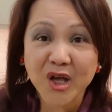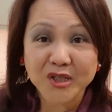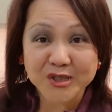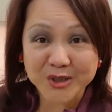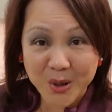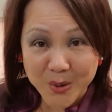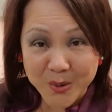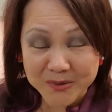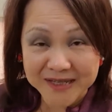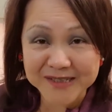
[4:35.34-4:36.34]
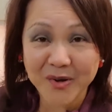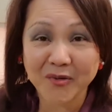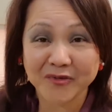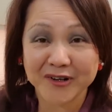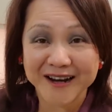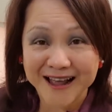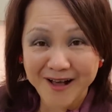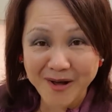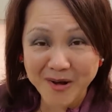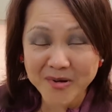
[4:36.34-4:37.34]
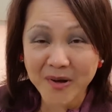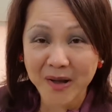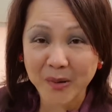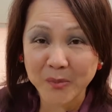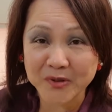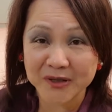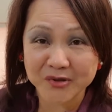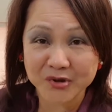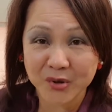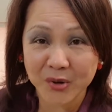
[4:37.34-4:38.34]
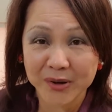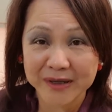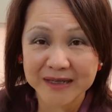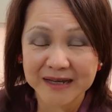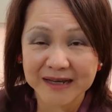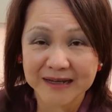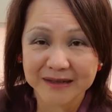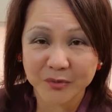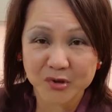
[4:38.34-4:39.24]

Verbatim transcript: so that's all for now I hope you enjoy uh,